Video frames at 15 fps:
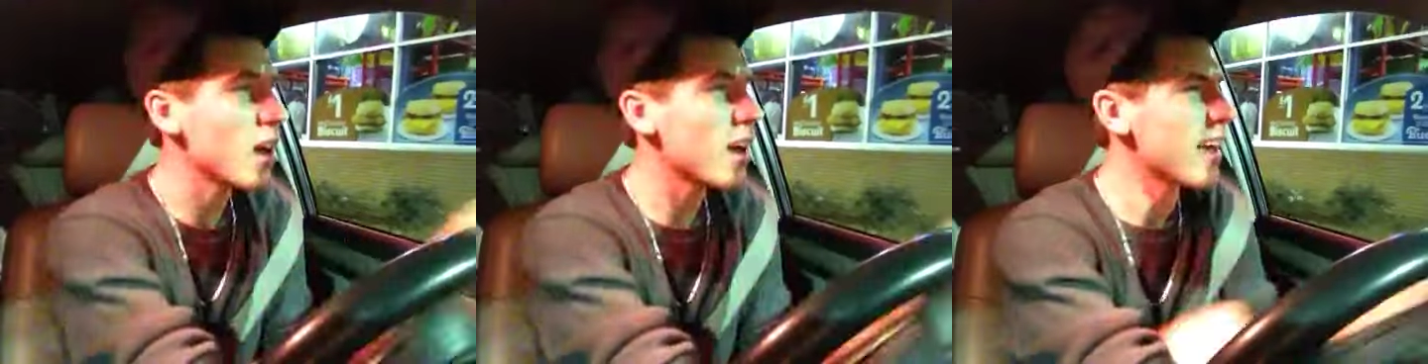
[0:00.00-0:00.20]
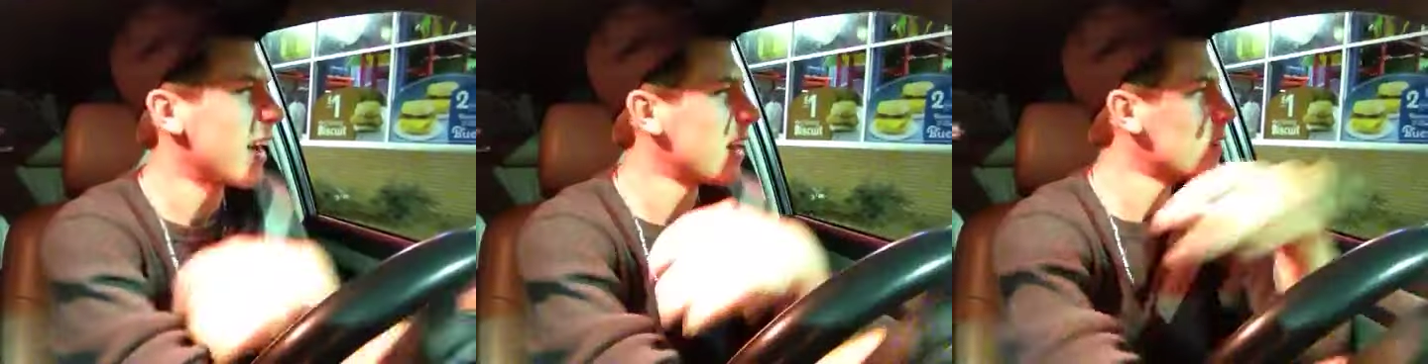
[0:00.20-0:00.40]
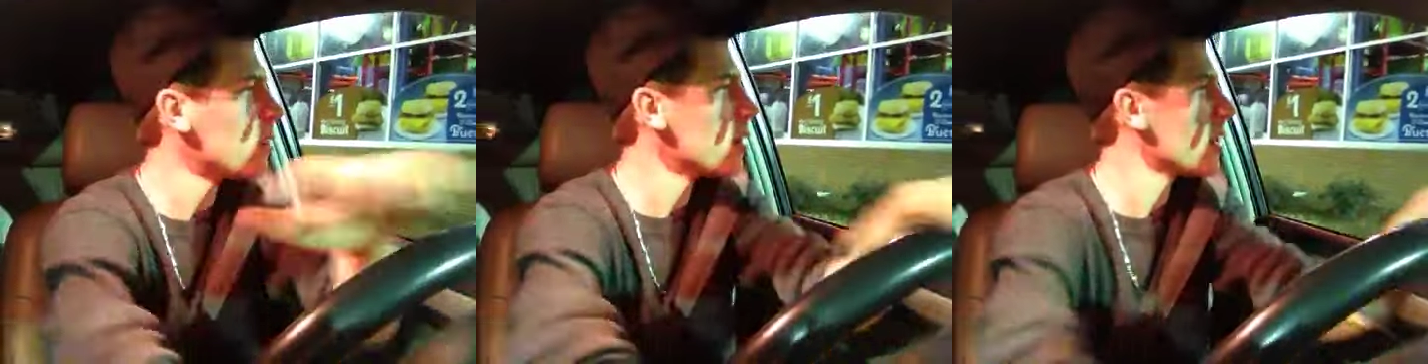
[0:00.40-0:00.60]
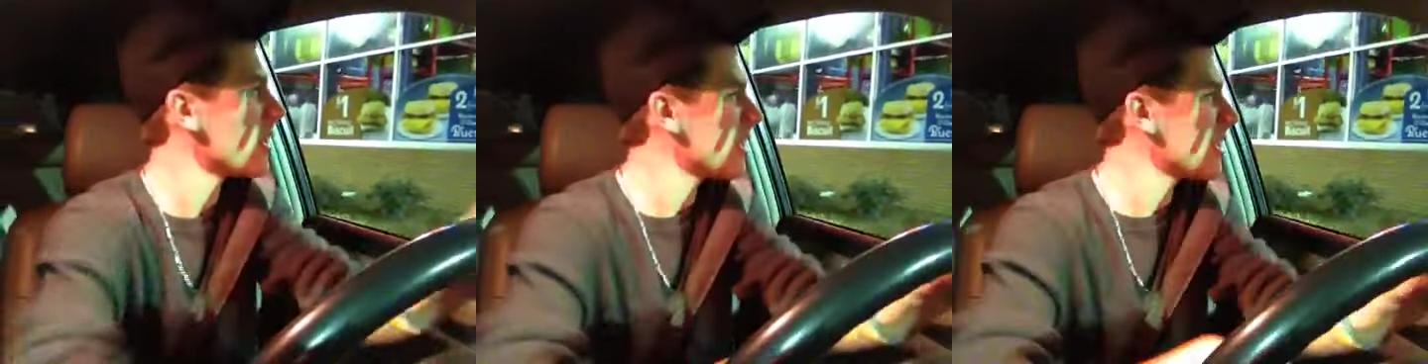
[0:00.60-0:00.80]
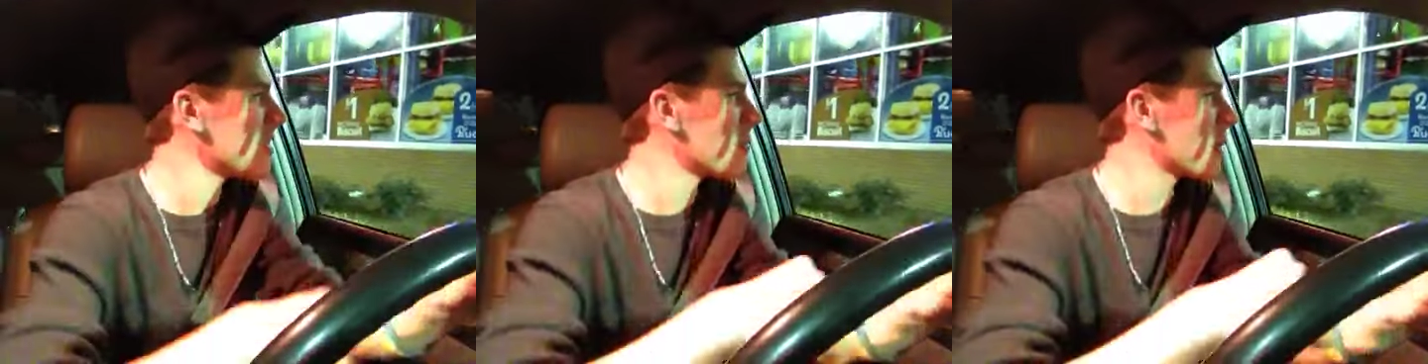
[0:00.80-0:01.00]
Yeah, I know it,
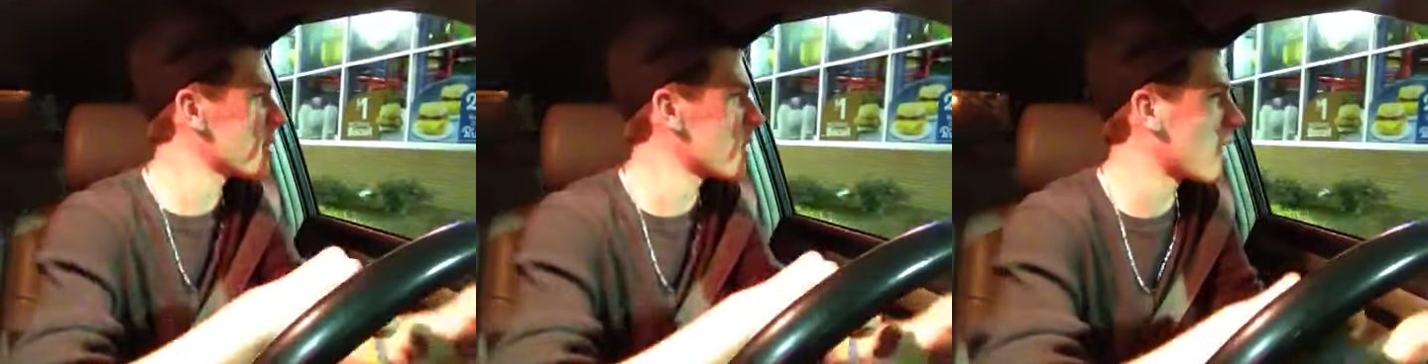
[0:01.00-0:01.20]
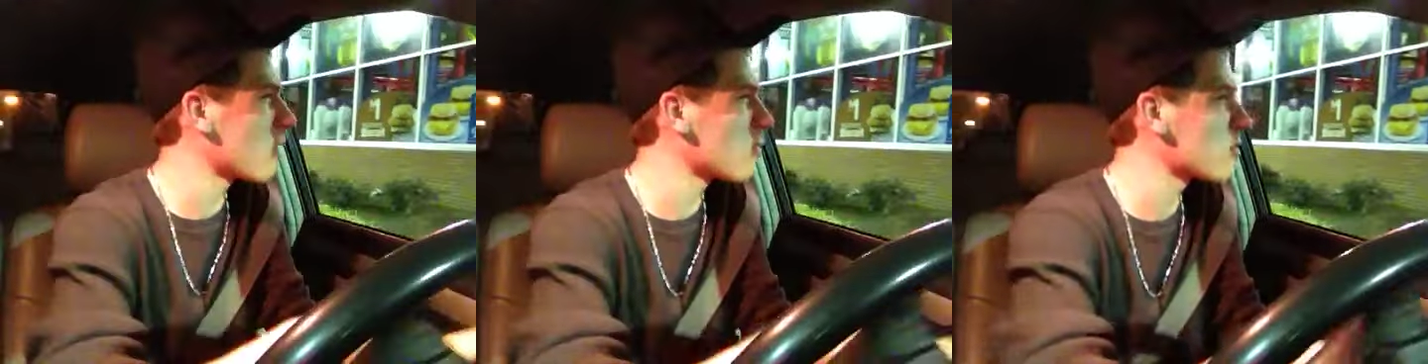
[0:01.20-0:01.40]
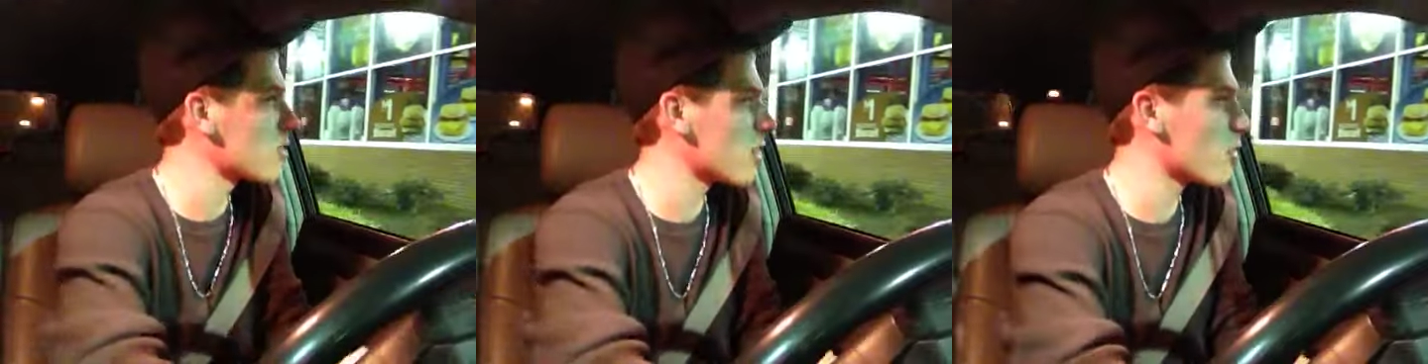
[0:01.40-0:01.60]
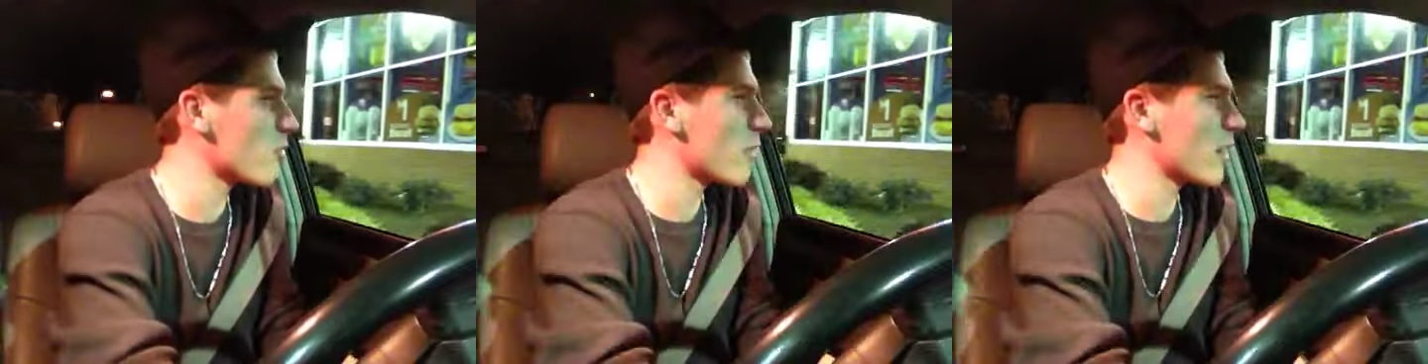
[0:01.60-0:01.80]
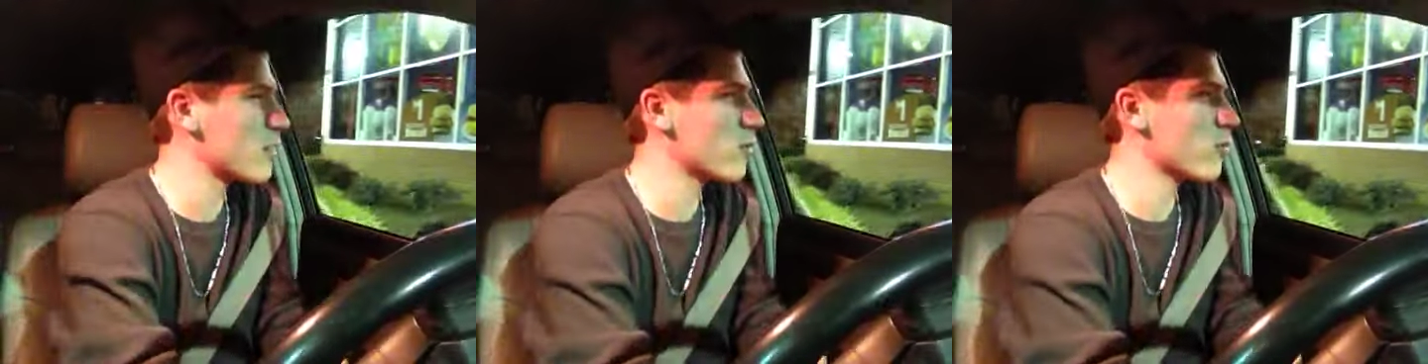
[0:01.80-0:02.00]
it, McDonald's and other
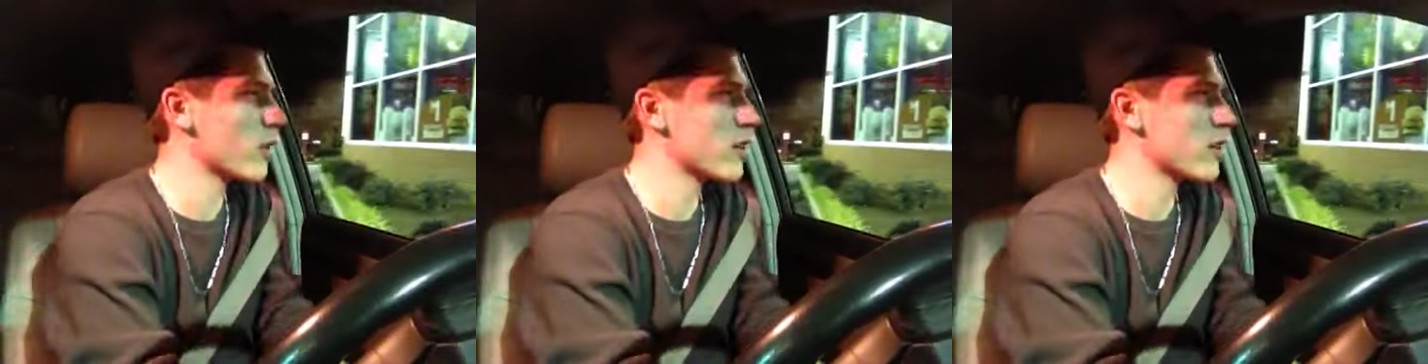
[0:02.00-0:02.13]
fast food